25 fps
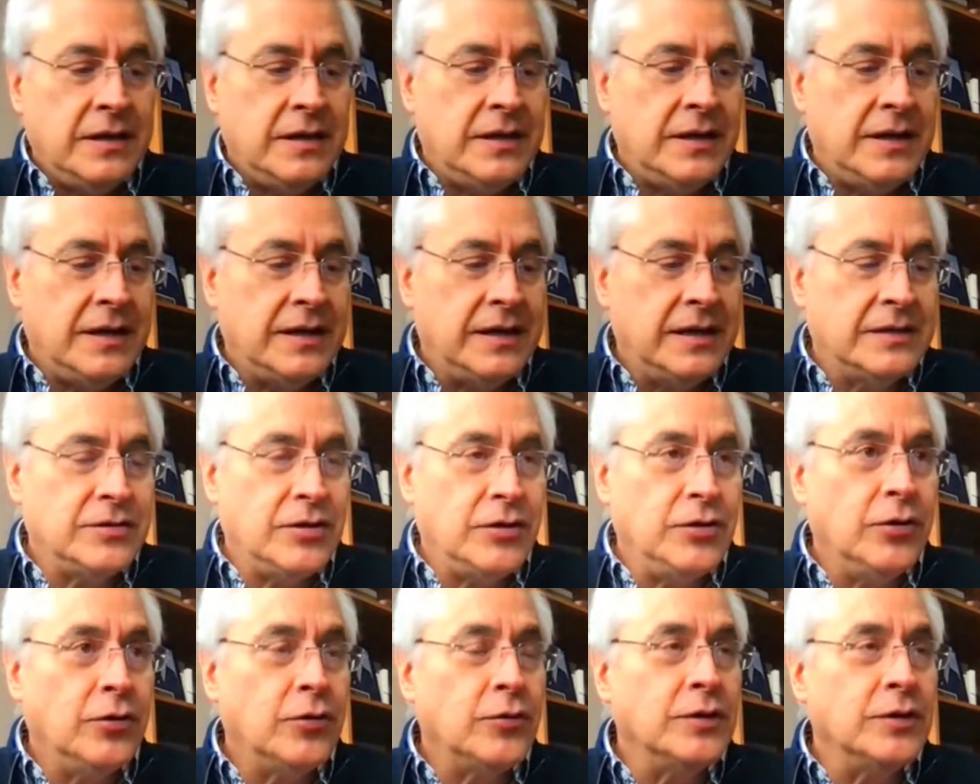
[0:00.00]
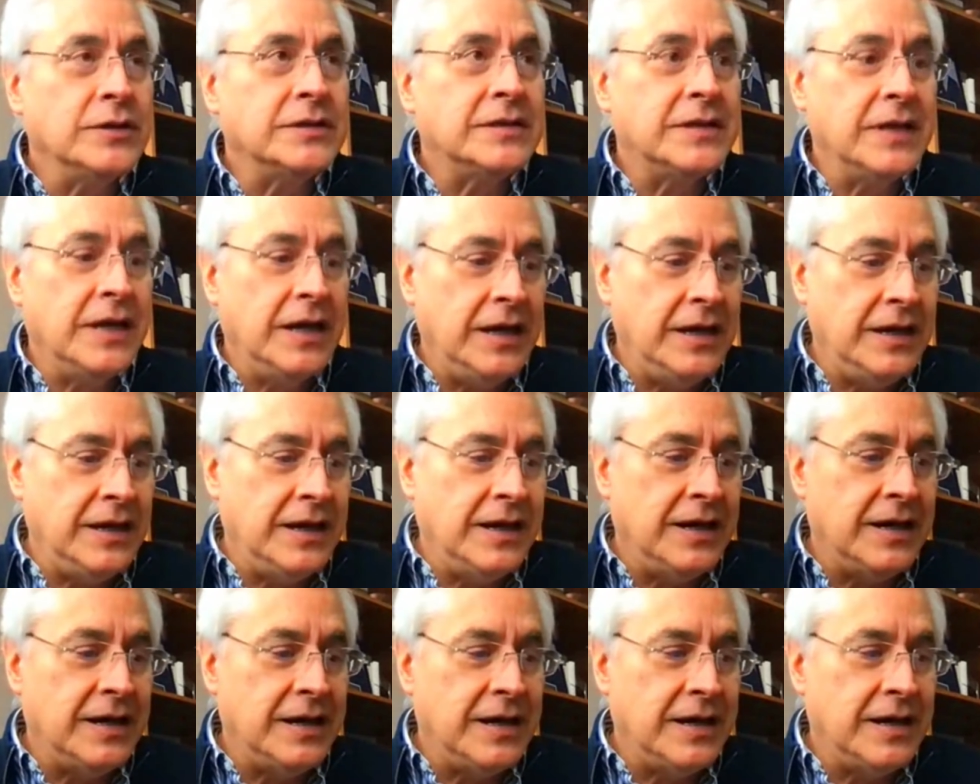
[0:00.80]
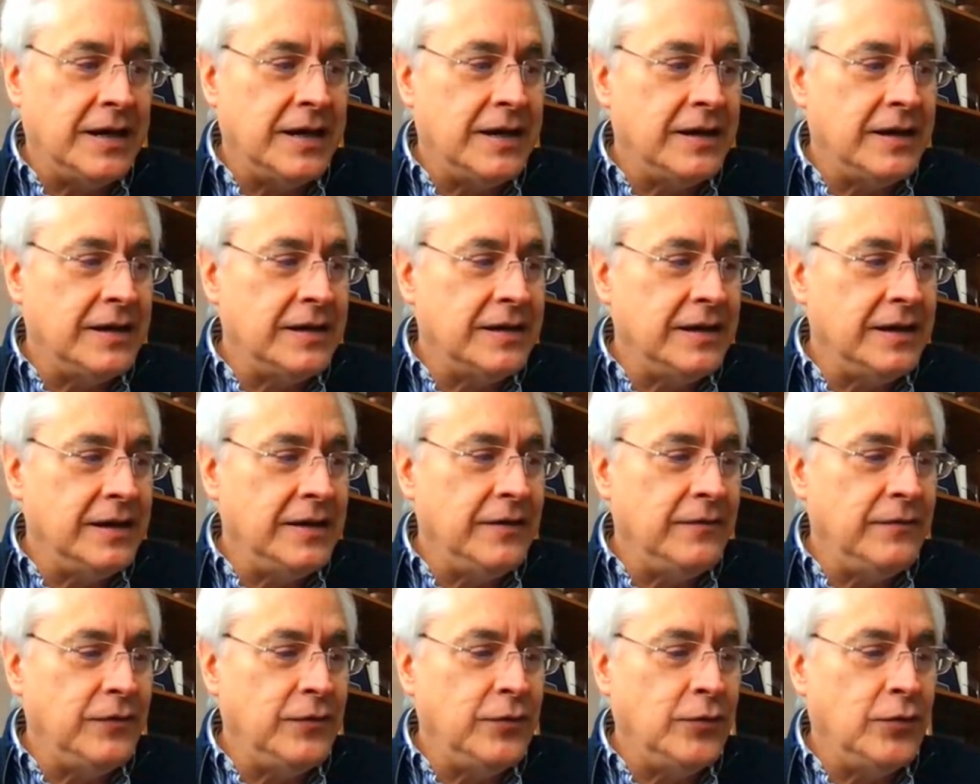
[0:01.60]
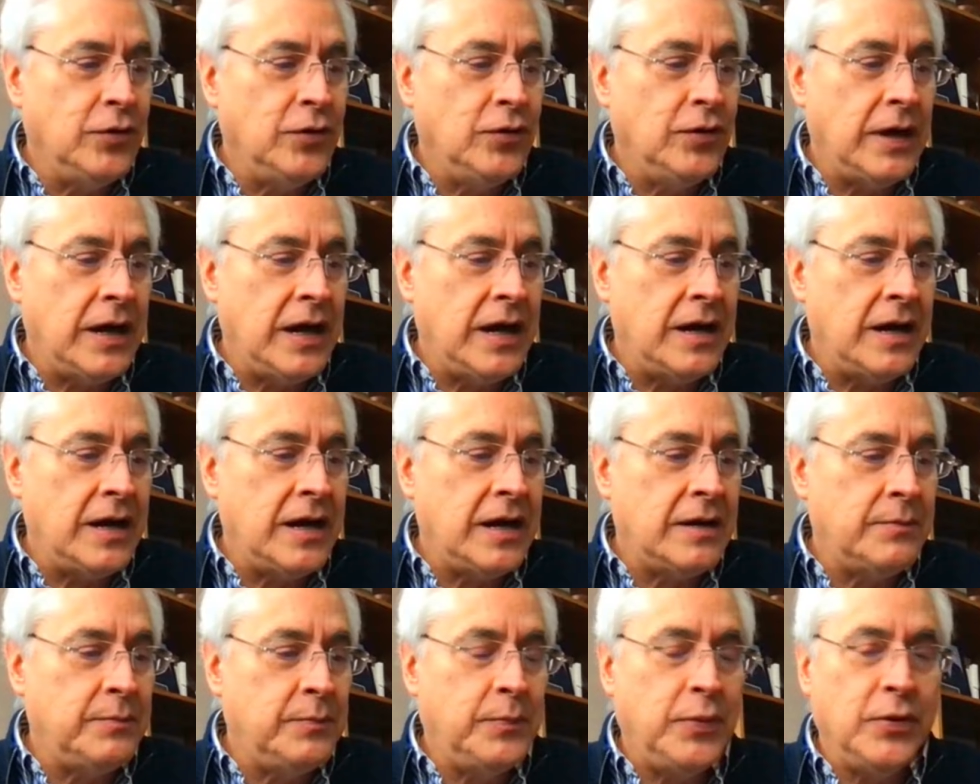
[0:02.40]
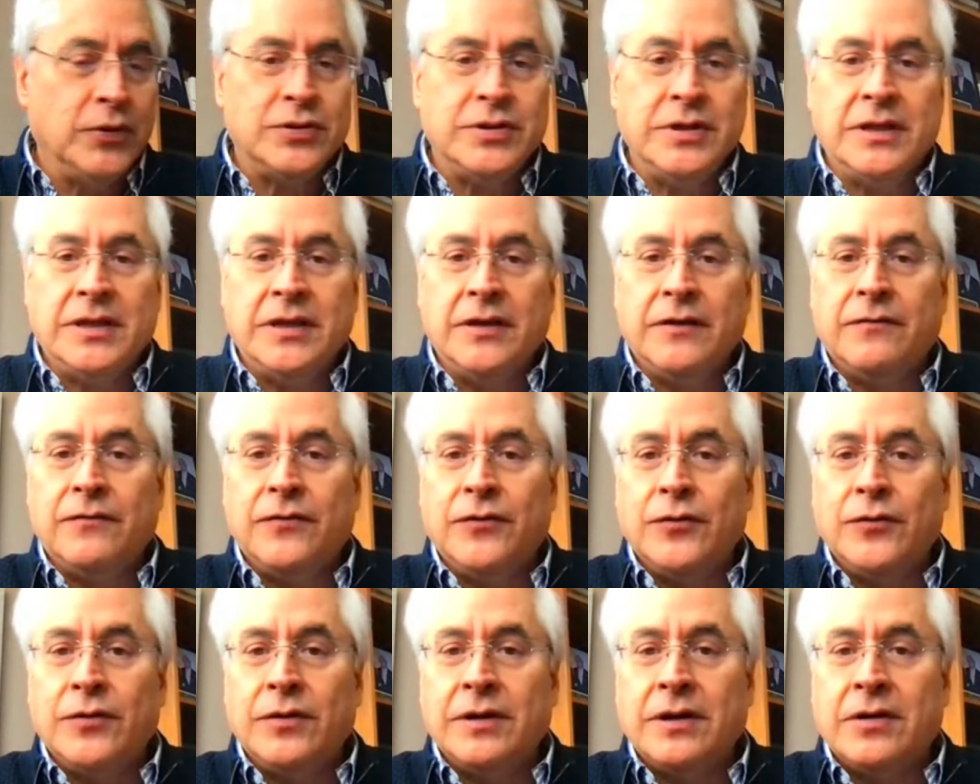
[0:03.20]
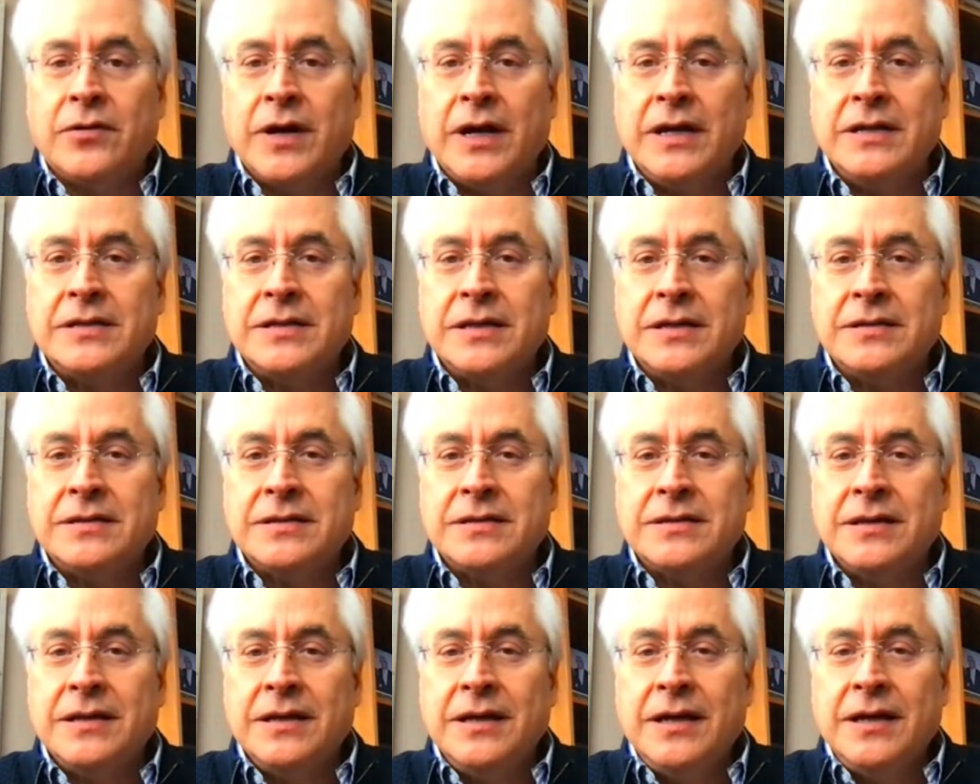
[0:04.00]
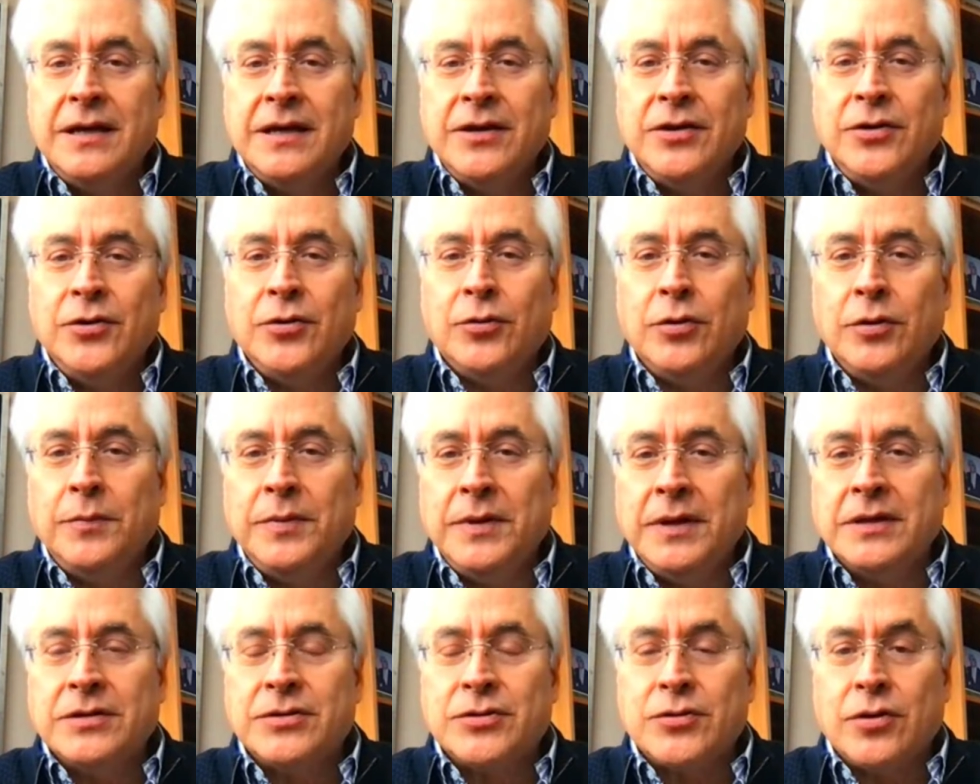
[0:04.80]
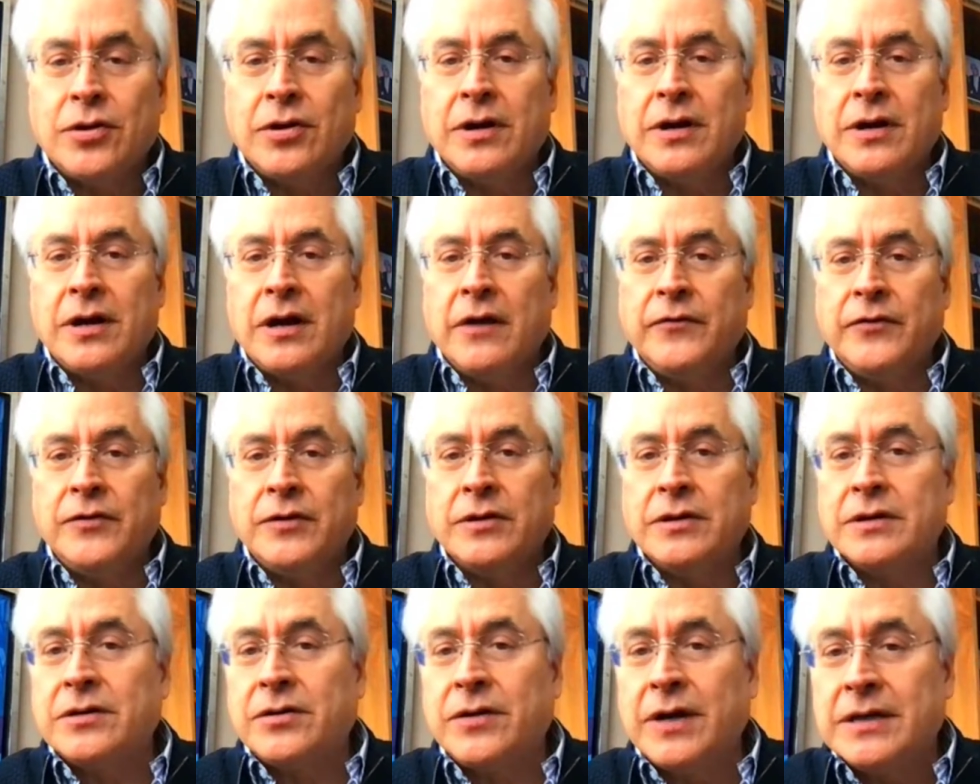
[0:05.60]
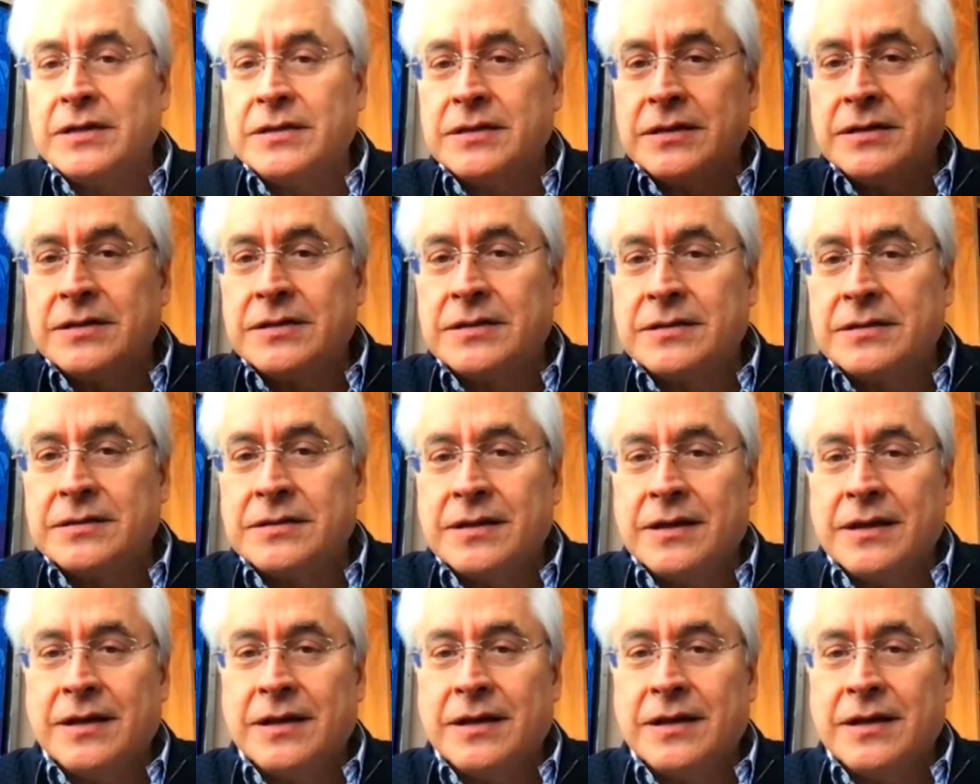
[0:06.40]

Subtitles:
And as I always say, if you are positive during crisis, you will be stronger after the crisis.